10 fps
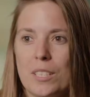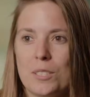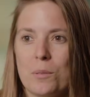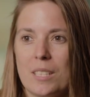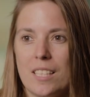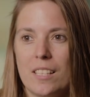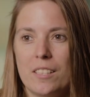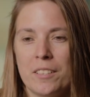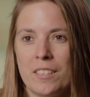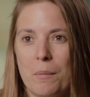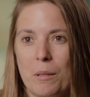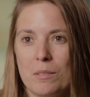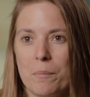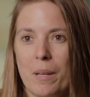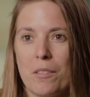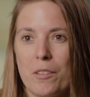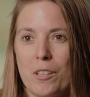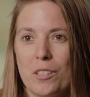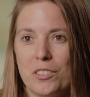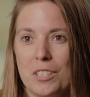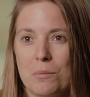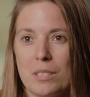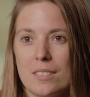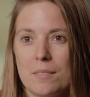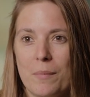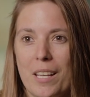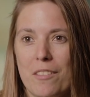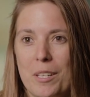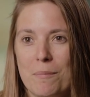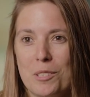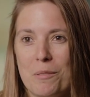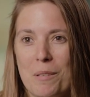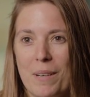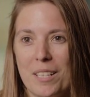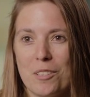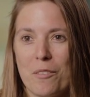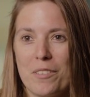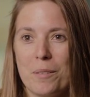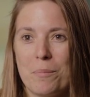as soon as I learned about the methodology, it was my dream to be part of the